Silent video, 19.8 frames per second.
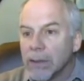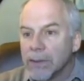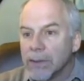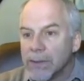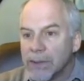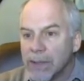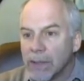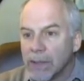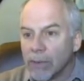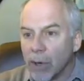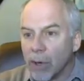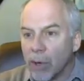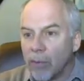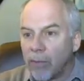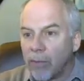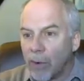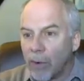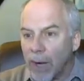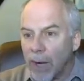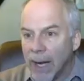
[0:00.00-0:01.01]
0
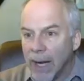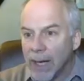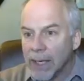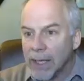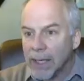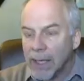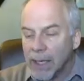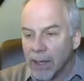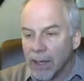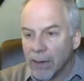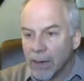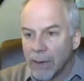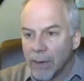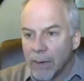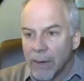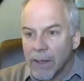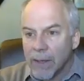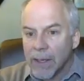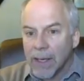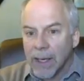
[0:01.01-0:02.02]
for n here.
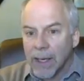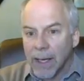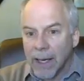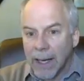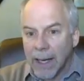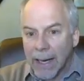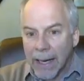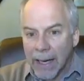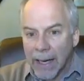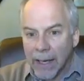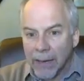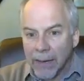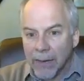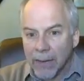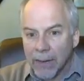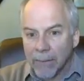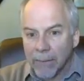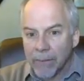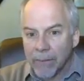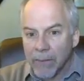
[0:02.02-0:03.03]
And
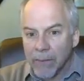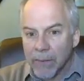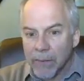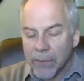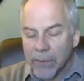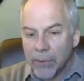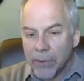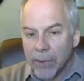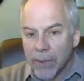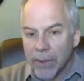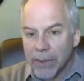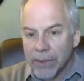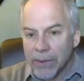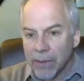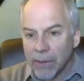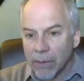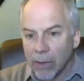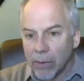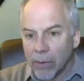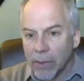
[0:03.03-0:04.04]
2 to the
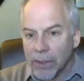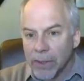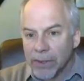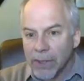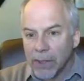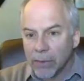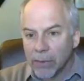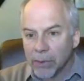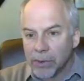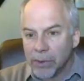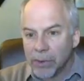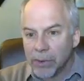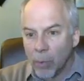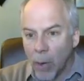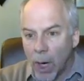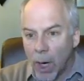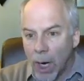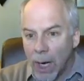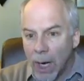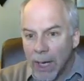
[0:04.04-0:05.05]
0 is equal to
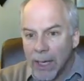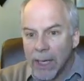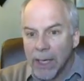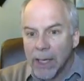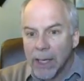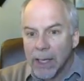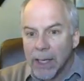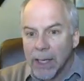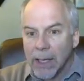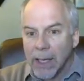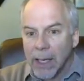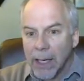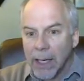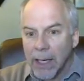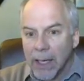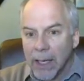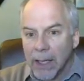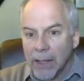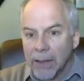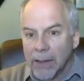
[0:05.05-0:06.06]
1.
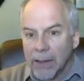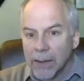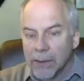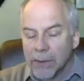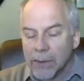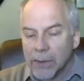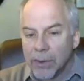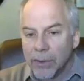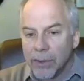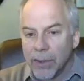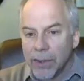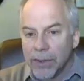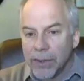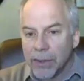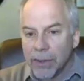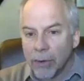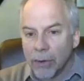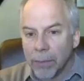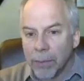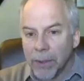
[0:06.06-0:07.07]
And 2 to the
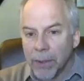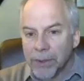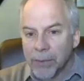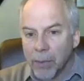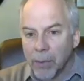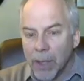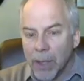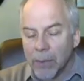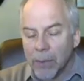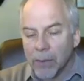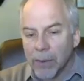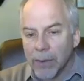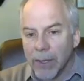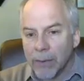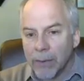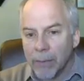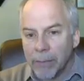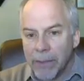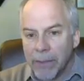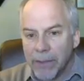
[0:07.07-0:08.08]
0 plus 1, well,
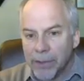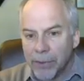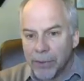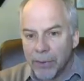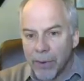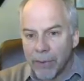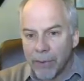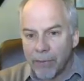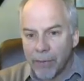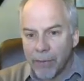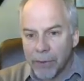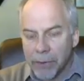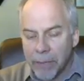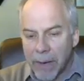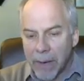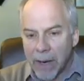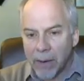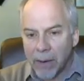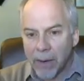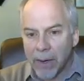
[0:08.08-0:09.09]
that would be 2 to the first
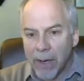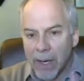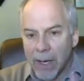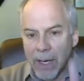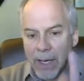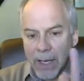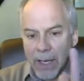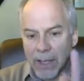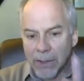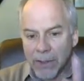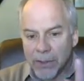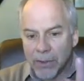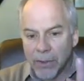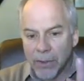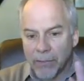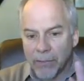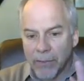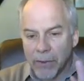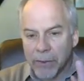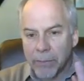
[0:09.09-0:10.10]
power. And 2 to
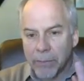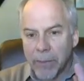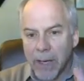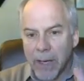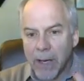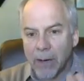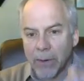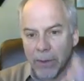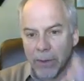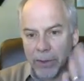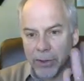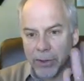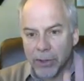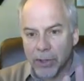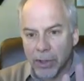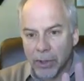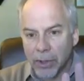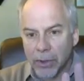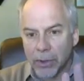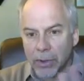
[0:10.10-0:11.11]
the first power is
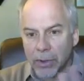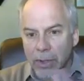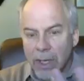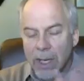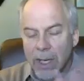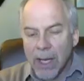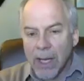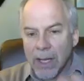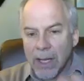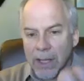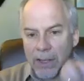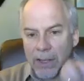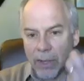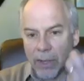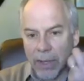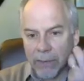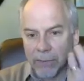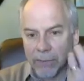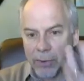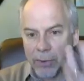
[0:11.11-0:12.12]
2. And then you'll
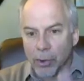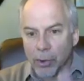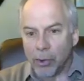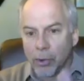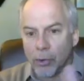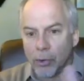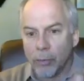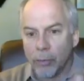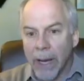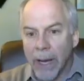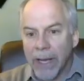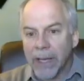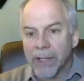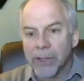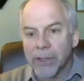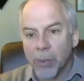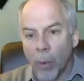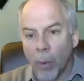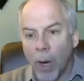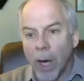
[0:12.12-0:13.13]
have 2
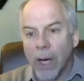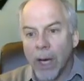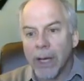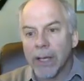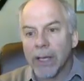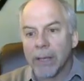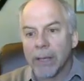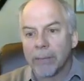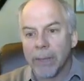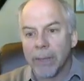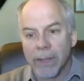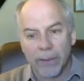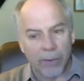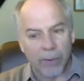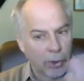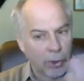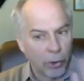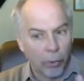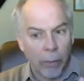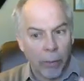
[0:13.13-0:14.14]
minus 1. But
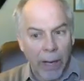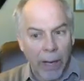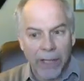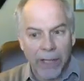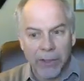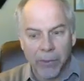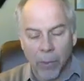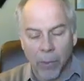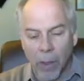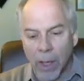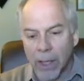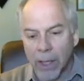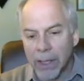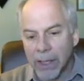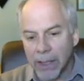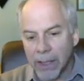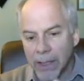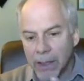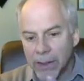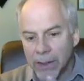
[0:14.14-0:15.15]
2 minus 1
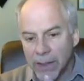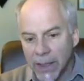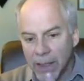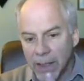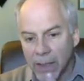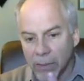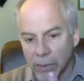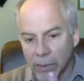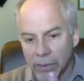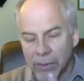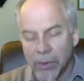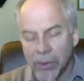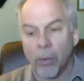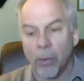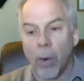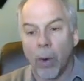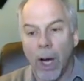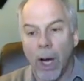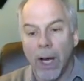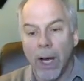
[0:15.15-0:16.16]
is equal to
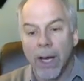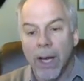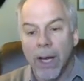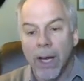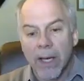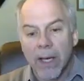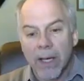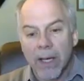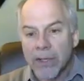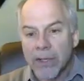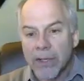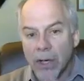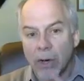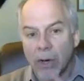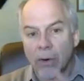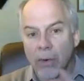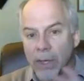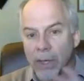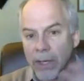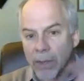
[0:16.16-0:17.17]
1.
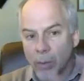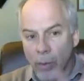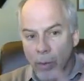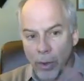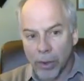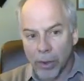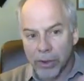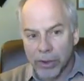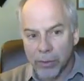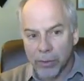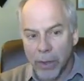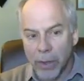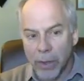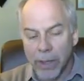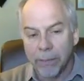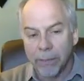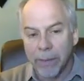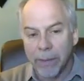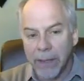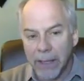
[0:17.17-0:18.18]
So it works
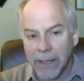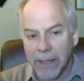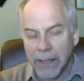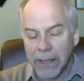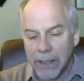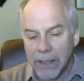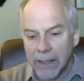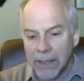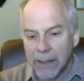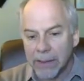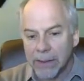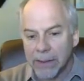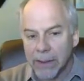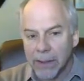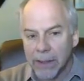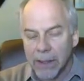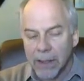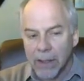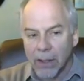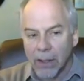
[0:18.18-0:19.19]
when p is,
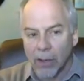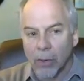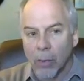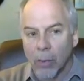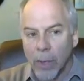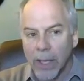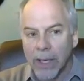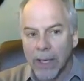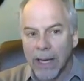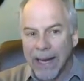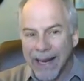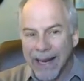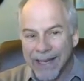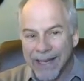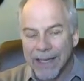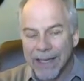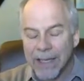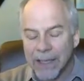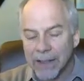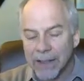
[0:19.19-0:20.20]
or when
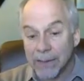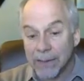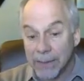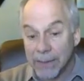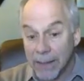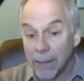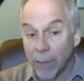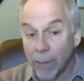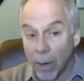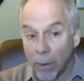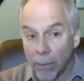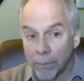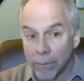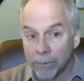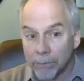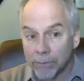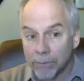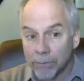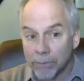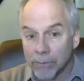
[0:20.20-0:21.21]
n is 0.
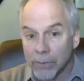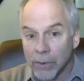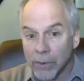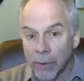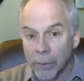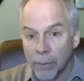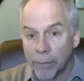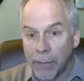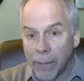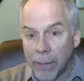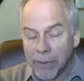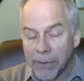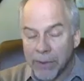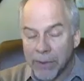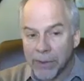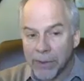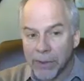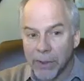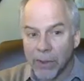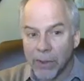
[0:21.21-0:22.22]
So the
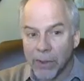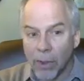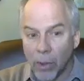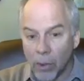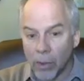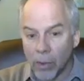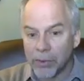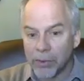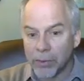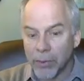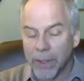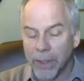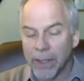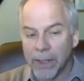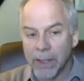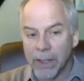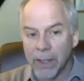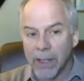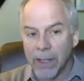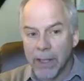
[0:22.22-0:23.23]
proposition holds
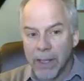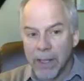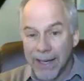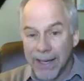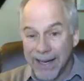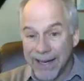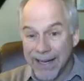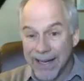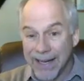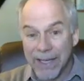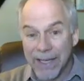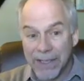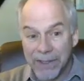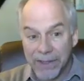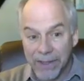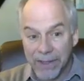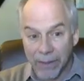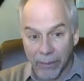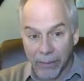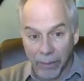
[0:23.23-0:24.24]
when n is
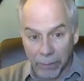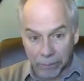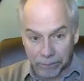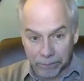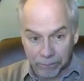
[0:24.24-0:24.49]
0.